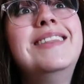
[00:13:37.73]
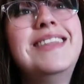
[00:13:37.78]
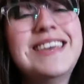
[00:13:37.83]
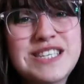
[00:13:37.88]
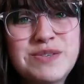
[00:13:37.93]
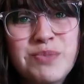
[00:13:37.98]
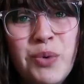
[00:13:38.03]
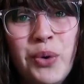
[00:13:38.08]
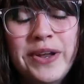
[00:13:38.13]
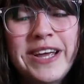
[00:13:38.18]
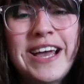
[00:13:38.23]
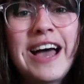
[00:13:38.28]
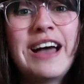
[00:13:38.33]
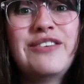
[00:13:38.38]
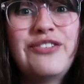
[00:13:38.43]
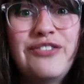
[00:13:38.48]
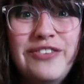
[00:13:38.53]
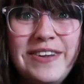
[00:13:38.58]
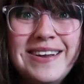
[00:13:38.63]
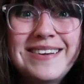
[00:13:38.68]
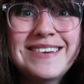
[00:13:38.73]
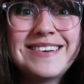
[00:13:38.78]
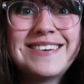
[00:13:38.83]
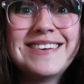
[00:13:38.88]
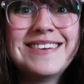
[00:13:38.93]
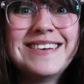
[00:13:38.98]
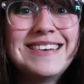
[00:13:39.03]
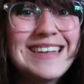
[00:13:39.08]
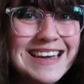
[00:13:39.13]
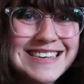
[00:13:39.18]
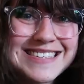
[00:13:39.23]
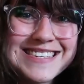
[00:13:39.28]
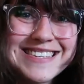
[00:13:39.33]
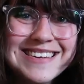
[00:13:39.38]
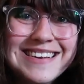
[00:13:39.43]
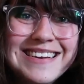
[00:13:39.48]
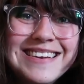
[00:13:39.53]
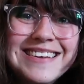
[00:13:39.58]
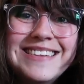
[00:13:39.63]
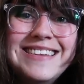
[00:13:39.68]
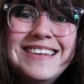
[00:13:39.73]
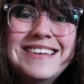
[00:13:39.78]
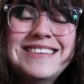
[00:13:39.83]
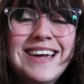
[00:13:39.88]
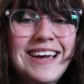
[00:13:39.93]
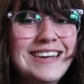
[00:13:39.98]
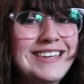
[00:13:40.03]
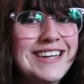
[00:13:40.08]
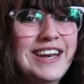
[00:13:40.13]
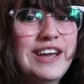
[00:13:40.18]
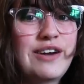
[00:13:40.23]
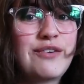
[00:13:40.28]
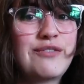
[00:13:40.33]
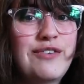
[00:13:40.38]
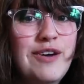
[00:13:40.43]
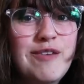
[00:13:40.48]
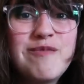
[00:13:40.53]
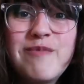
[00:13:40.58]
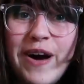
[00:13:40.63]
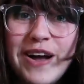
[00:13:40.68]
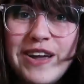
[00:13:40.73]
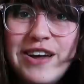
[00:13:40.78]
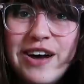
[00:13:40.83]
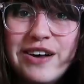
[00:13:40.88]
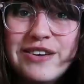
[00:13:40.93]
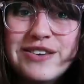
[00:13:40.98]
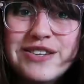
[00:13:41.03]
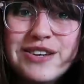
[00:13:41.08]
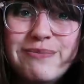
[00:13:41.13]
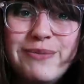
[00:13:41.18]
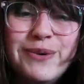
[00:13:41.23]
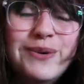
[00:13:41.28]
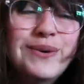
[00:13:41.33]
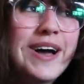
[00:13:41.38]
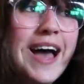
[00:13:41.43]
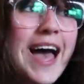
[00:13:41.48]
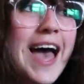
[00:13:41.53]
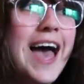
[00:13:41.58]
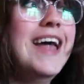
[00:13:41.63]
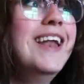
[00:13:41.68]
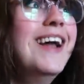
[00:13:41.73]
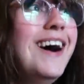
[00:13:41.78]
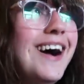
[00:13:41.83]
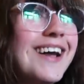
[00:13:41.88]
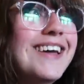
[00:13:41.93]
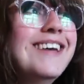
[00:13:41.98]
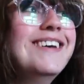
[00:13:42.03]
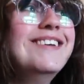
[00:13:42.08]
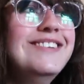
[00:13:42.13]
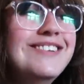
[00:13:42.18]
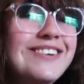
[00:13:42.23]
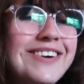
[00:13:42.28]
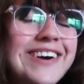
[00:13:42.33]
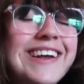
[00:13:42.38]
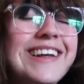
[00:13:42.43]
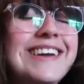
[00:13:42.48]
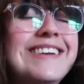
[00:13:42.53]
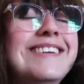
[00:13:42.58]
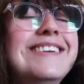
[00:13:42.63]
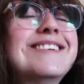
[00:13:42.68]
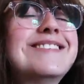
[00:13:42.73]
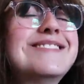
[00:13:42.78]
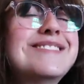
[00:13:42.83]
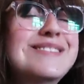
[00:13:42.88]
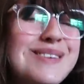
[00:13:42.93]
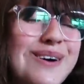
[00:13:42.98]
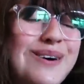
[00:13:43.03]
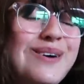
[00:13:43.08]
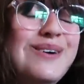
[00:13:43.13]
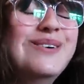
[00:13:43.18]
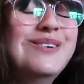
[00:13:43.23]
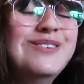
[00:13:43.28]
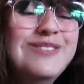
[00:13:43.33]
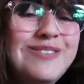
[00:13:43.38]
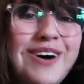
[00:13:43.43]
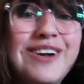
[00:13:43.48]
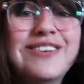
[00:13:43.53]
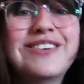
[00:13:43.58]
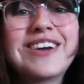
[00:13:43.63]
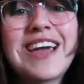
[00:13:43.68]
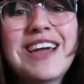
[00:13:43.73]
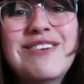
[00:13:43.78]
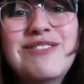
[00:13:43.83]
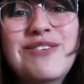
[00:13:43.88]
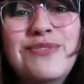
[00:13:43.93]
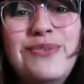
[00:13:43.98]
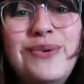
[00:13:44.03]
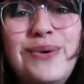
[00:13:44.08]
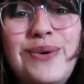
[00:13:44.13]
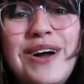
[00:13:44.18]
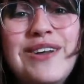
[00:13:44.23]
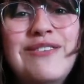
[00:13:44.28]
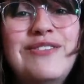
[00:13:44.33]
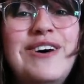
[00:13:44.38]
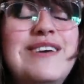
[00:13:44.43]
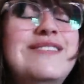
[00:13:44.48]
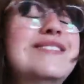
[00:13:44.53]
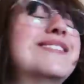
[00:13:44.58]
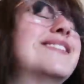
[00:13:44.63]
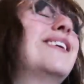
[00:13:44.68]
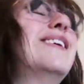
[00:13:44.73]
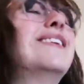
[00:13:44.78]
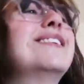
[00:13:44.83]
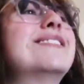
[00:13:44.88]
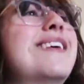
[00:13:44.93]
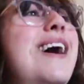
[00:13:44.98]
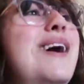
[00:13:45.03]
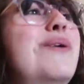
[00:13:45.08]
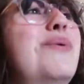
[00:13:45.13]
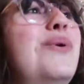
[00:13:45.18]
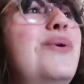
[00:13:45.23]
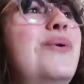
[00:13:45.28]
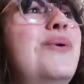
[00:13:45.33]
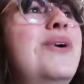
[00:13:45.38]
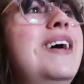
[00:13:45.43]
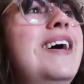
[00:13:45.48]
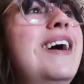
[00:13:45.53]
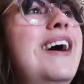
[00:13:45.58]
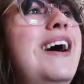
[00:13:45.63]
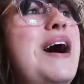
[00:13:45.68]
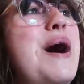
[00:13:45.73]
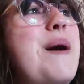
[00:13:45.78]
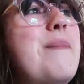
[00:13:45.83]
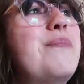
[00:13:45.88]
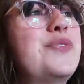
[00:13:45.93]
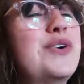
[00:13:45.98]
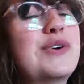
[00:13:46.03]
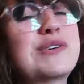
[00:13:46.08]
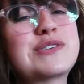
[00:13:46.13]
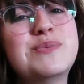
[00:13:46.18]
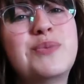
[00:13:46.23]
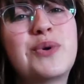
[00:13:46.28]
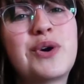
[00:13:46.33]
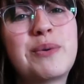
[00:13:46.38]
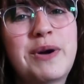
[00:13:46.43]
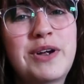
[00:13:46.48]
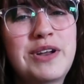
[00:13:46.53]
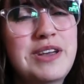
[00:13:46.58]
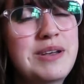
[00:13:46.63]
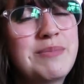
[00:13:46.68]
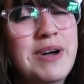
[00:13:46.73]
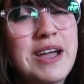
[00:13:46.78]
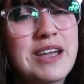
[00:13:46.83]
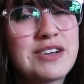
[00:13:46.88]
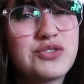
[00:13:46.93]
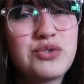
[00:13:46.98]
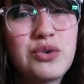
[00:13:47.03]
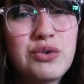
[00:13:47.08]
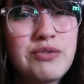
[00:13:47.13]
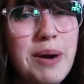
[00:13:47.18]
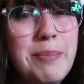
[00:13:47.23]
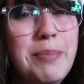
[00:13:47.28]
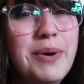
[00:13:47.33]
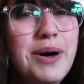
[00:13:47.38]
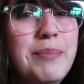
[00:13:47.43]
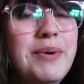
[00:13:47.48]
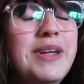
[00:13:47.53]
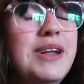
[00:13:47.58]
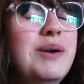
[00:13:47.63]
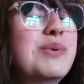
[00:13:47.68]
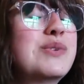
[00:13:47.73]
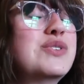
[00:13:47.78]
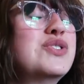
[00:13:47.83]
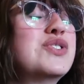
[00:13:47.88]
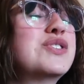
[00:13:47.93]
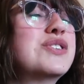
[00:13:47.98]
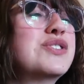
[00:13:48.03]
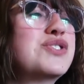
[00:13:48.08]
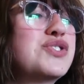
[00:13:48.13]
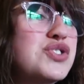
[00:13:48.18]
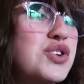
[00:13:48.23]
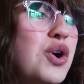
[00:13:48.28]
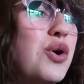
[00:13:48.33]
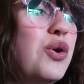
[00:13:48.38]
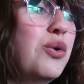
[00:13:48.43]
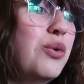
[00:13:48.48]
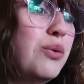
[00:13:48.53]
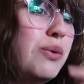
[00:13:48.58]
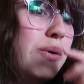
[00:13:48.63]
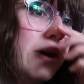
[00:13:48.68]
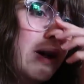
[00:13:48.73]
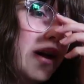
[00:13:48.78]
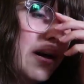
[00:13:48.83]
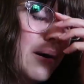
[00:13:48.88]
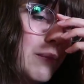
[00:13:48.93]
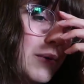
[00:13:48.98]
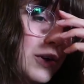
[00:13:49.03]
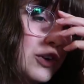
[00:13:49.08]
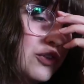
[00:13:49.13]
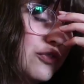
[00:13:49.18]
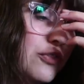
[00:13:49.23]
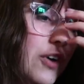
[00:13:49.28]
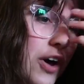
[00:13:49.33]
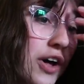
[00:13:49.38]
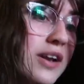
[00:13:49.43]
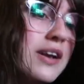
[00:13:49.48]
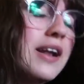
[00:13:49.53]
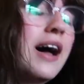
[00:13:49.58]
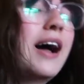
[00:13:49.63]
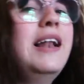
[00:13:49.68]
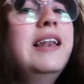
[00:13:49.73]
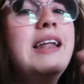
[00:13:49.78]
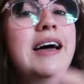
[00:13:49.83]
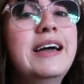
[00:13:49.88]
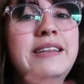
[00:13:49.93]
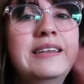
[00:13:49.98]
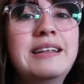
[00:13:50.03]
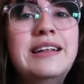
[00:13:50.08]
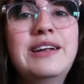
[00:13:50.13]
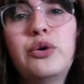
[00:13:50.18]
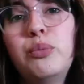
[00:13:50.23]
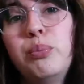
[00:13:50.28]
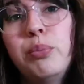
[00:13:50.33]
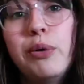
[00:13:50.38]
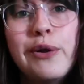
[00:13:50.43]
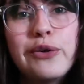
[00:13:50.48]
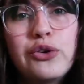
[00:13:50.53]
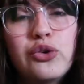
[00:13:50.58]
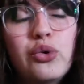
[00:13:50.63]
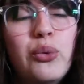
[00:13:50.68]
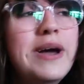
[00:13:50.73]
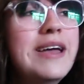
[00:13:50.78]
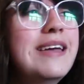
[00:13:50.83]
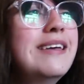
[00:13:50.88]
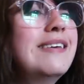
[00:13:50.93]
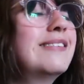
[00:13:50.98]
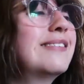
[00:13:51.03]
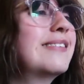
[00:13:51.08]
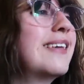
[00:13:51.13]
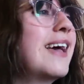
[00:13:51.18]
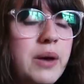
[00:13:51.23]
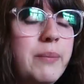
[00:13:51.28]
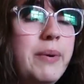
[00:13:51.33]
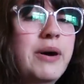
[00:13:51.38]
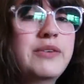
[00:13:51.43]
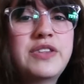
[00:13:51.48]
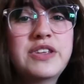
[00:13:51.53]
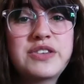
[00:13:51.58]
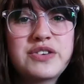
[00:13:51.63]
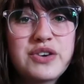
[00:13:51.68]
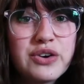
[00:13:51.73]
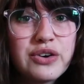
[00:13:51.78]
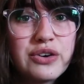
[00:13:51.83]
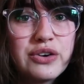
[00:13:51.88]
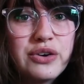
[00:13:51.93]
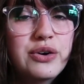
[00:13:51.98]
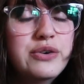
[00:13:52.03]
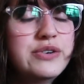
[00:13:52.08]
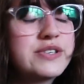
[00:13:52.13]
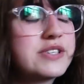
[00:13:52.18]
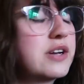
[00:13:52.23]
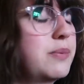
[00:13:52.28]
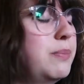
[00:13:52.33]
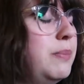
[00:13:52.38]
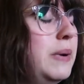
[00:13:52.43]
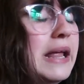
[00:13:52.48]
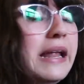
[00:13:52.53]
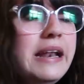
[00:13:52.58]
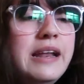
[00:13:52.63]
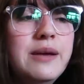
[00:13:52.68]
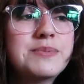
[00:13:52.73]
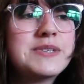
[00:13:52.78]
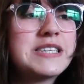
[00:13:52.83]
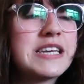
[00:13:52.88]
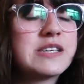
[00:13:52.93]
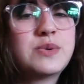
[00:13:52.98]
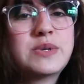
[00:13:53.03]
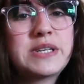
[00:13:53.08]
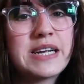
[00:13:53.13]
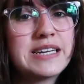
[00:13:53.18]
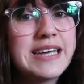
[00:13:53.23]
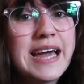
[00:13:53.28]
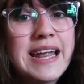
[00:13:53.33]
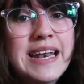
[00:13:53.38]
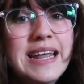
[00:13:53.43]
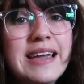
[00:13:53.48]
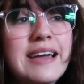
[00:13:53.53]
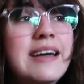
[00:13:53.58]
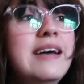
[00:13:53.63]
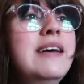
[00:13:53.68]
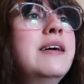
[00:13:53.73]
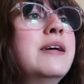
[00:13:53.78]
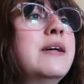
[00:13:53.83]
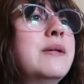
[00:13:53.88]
This morning I finished Destined, the Titanic Vampire Hunter book. I enjoyed it so much. I gave it 4 out of 5 stars. I will talk some more about it in my actual wrap-up, but it was just so much fun. I liked the little plot twist about this girl who's completely obsessed with Titanic,